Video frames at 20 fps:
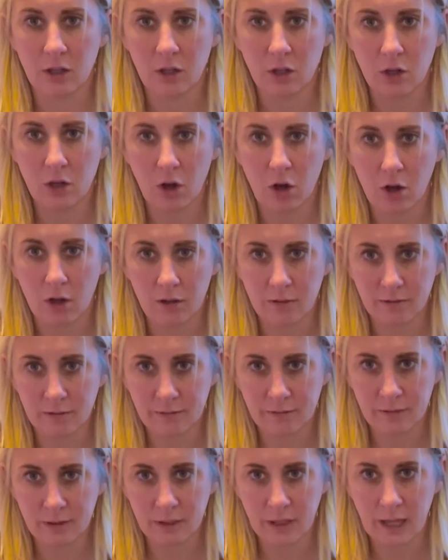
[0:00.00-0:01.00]

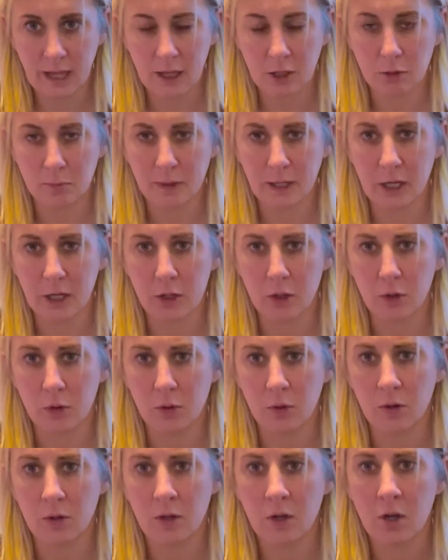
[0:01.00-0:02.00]
golf
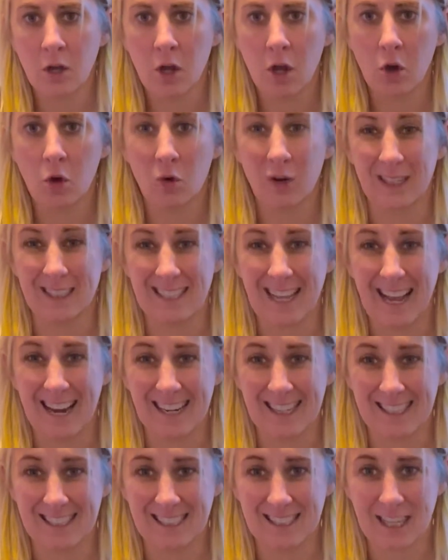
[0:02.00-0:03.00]
elbow or
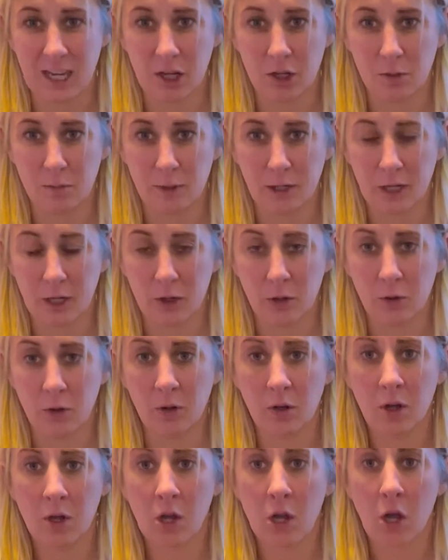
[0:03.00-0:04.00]
tennis elbow,
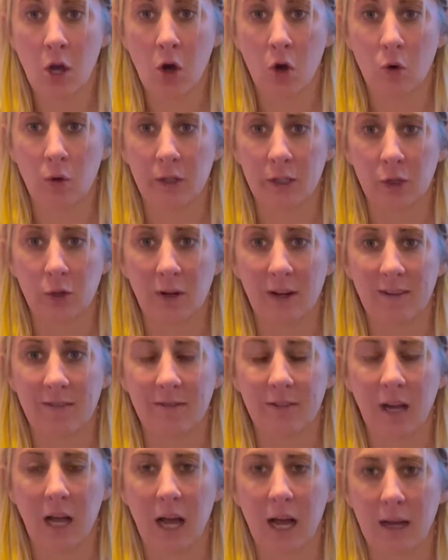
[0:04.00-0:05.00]
or you
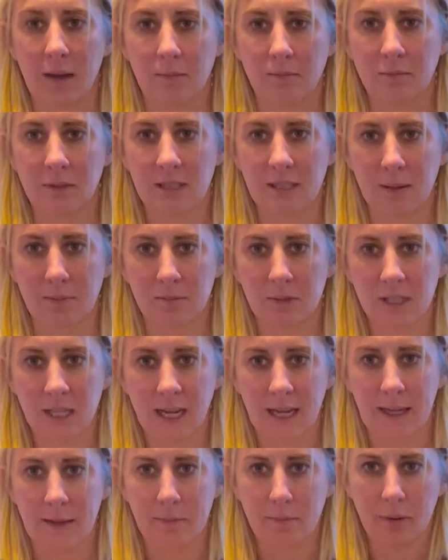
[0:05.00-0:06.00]
have um, some
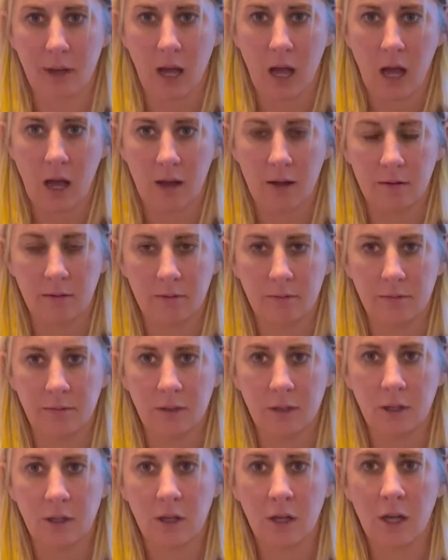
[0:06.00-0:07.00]
type of
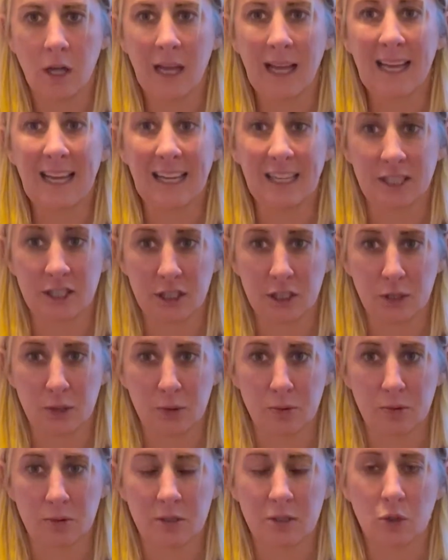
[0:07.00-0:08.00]

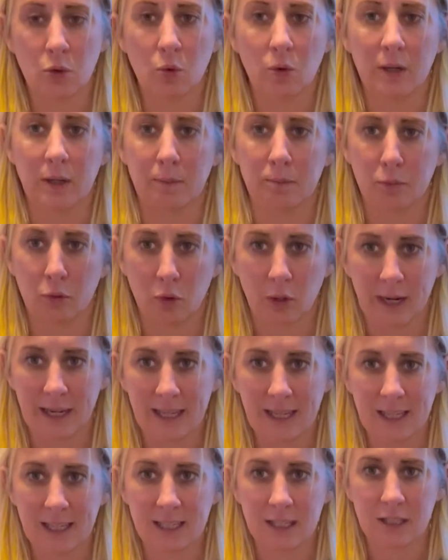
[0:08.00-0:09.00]
issues or
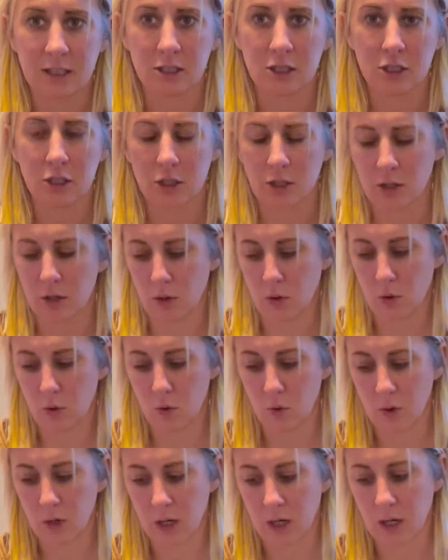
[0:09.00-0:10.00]
breakage
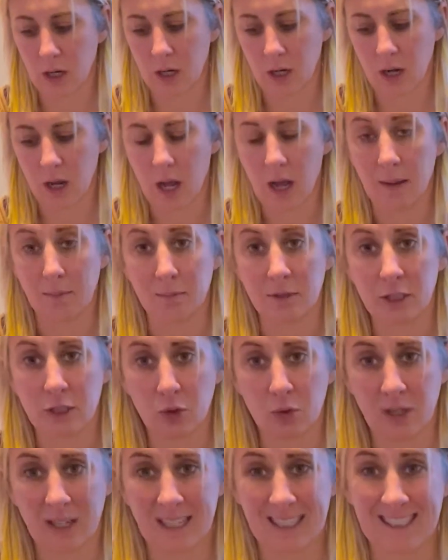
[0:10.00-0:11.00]
or um,
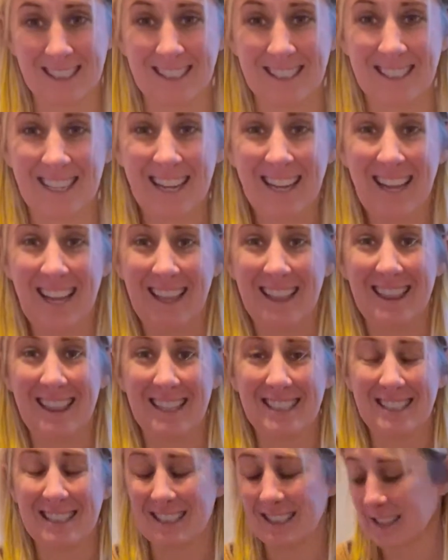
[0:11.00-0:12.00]
soreness.
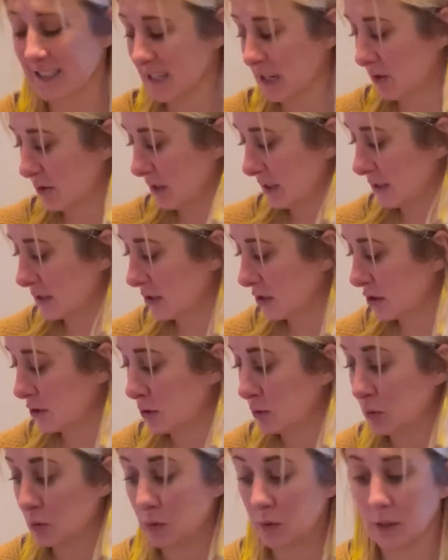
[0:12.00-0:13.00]
This is going
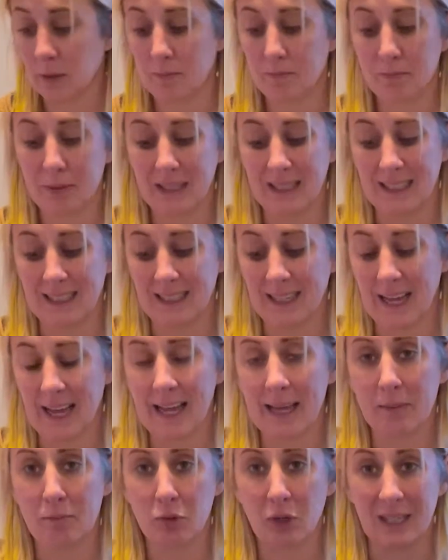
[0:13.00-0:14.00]
to be
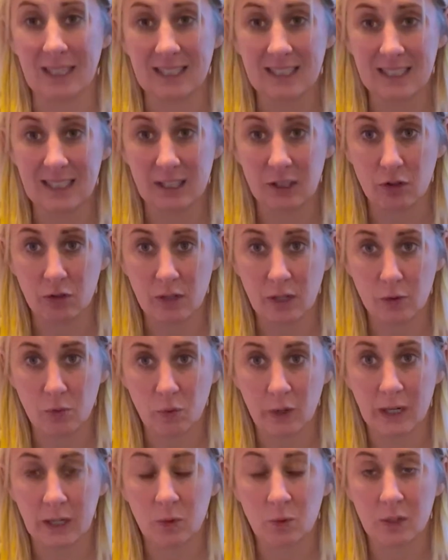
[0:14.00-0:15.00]
a brace that you can
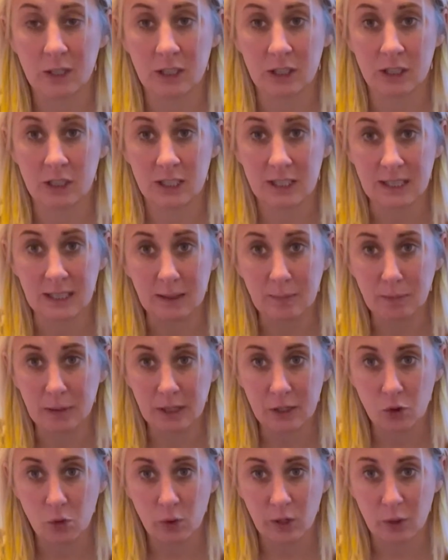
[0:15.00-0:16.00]
wear when you're
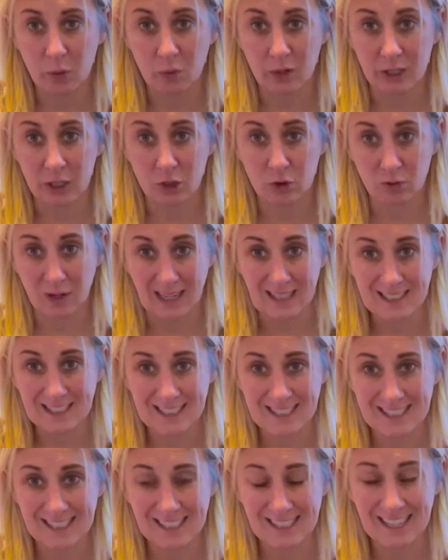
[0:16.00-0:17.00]
sleeping or when you're
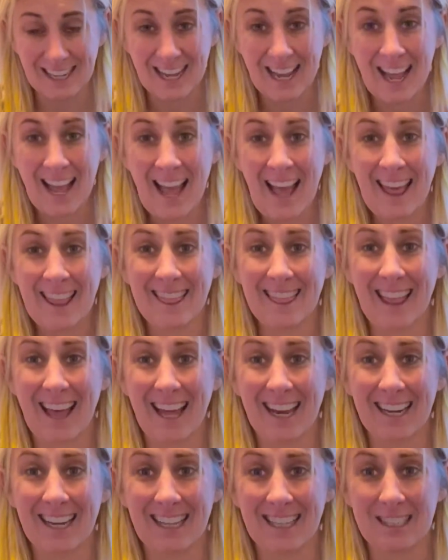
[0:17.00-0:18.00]
resting
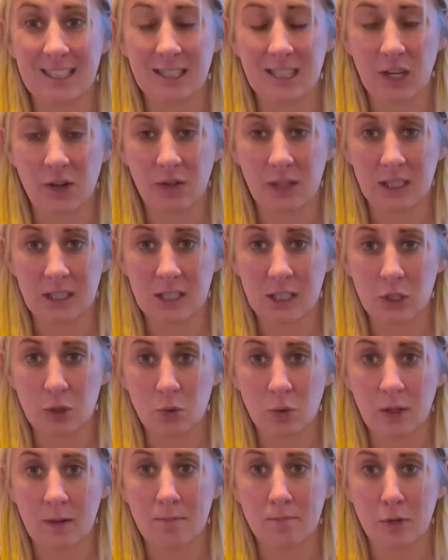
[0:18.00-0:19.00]
that is going to
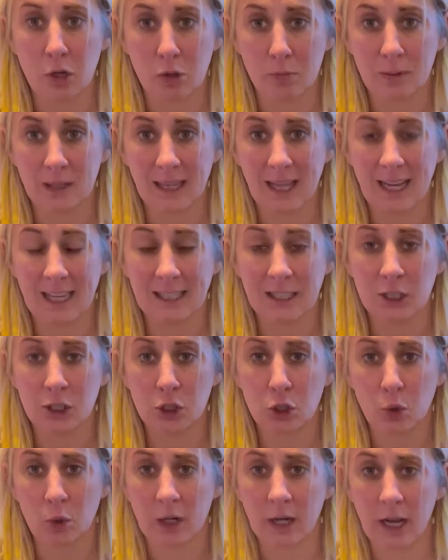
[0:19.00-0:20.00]
immobilize
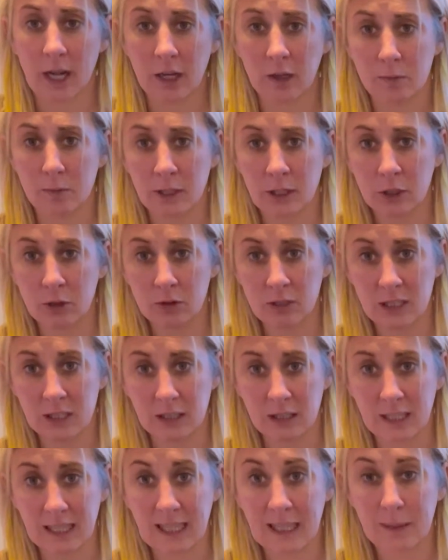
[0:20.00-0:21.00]
your elbow to
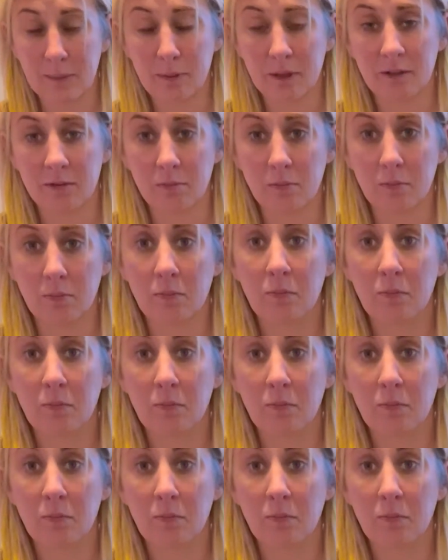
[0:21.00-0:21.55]
keep it,